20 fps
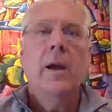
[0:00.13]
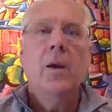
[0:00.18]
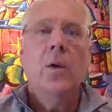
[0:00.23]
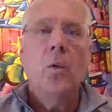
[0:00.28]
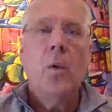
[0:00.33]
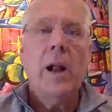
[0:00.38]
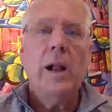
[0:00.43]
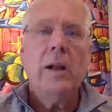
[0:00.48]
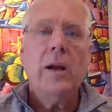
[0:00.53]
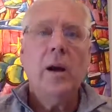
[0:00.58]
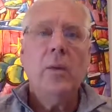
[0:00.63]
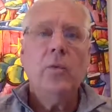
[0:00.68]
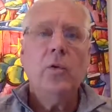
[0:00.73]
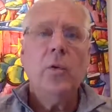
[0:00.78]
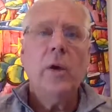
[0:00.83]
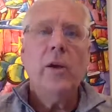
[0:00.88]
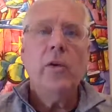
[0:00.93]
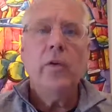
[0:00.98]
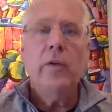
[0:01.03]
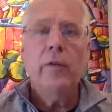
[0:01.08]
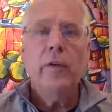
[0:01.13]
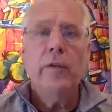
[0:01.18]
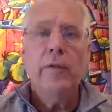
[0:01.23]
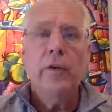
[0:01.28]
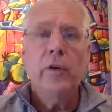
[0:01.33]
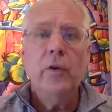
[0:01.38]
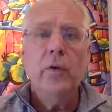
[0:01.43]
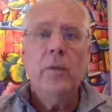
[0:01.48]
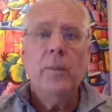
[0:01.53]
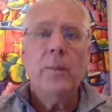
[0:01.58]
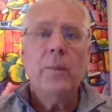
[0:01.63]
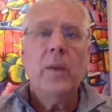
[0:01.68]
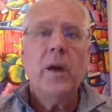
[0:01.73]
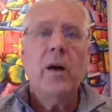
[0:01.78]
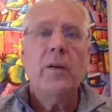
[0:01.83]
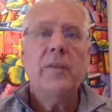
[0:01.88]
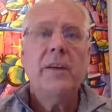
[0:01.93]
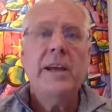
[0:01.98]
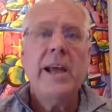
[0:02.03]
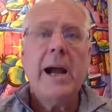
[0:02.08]
Welcome to an overview
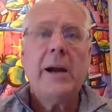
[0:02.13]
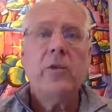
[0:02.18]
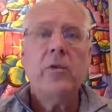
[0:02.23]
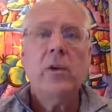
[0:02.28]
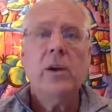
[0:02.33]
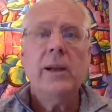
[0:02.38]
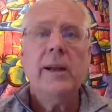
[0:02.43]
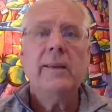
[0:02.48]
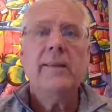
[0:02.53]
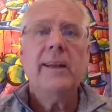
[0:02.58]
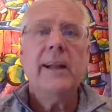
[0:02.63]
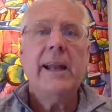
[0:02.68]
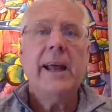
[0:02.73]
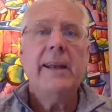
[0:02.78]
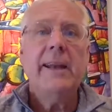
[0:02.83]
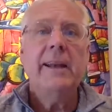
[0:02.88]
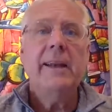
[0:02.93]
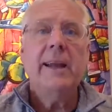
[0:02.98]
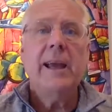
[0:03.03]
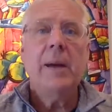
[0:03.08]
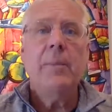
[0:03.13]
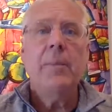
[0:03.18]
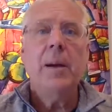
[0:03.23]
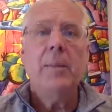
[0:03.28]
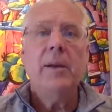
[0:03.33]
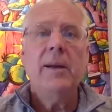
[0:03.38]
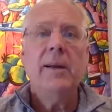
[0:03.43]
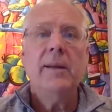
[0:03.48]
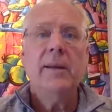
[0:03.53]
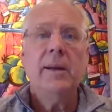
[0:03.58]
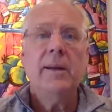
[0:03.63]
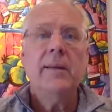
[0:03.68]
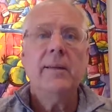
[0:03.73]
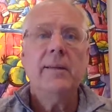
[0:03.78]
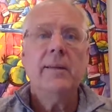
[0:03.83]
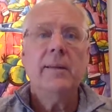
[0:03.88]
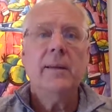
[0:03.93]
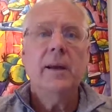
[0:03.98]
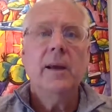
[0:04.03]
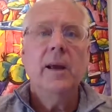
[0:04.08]
of the actual Excel Addin
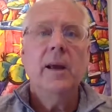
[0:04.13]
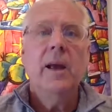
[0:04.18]
capabilities.